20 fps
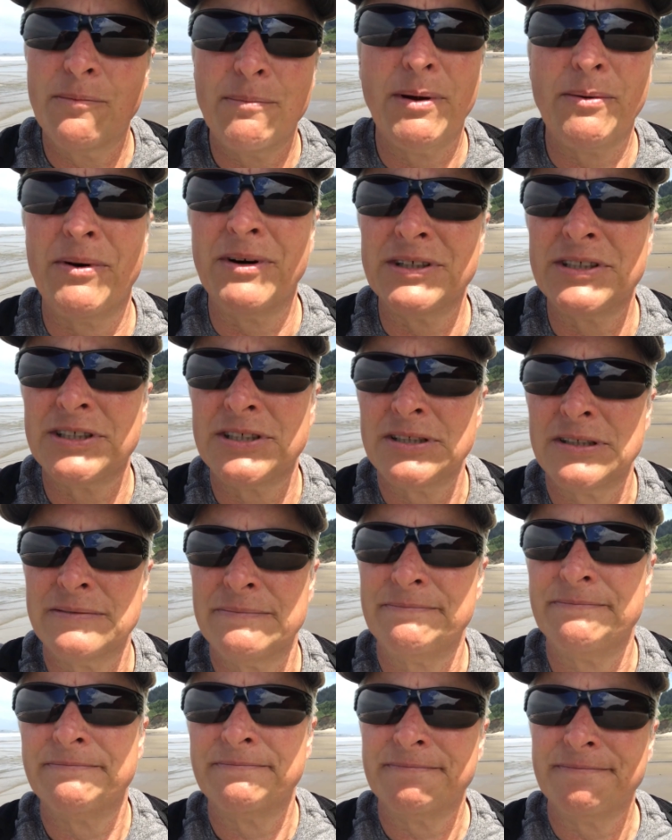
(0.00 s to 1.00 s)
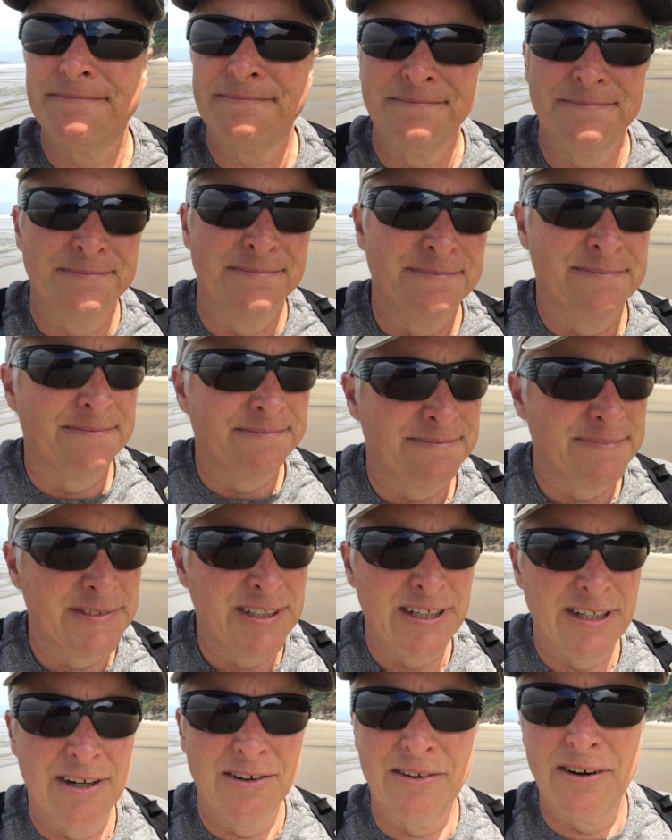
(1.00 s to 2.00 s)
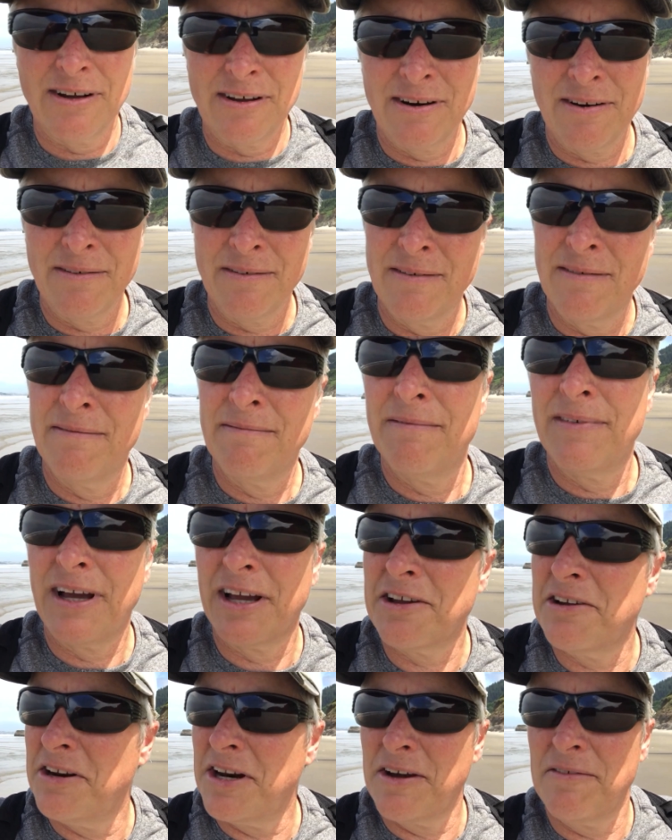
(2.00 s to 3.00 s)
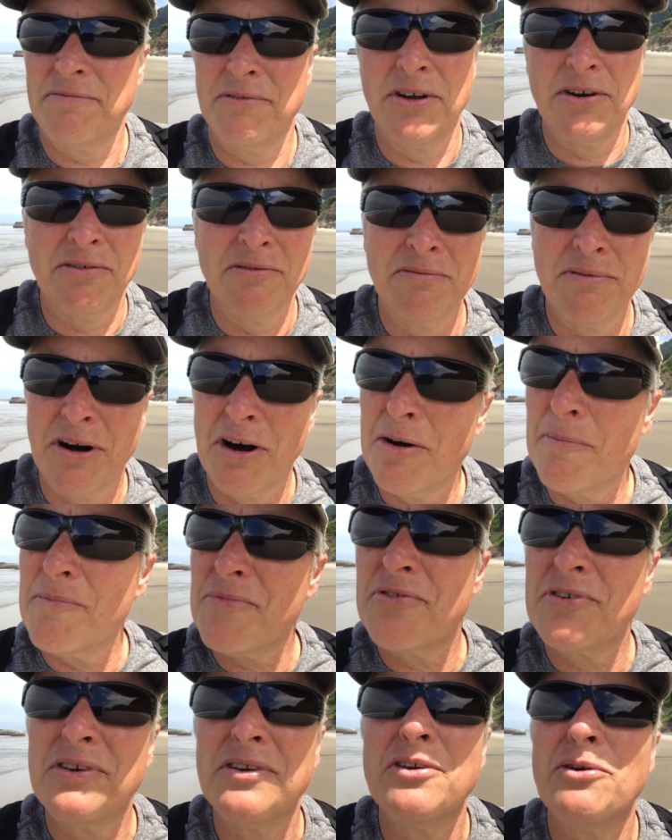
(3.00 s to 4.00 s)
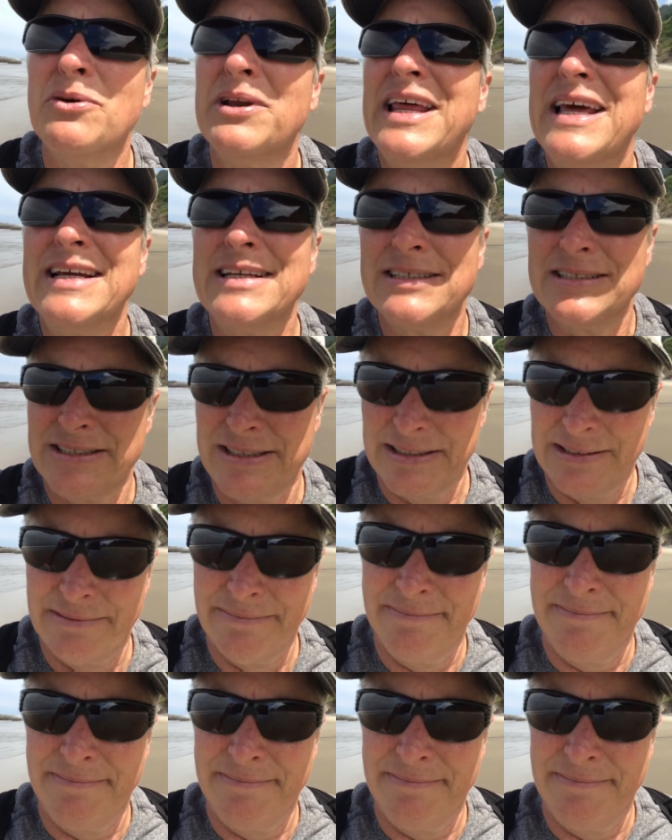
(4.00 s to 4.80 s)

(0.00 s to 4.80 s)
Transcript: could be worse. You know, could, I could have no arms and no legs.